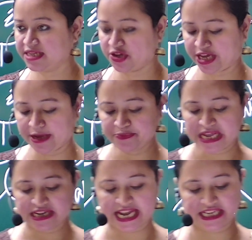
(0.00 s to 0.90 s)
Okay?
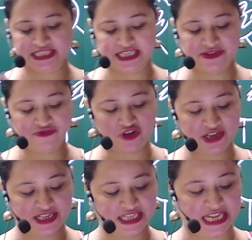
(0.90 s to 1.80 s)

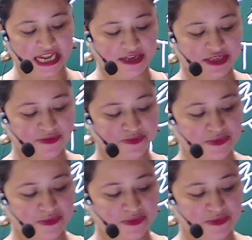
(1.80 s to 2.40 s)
1948.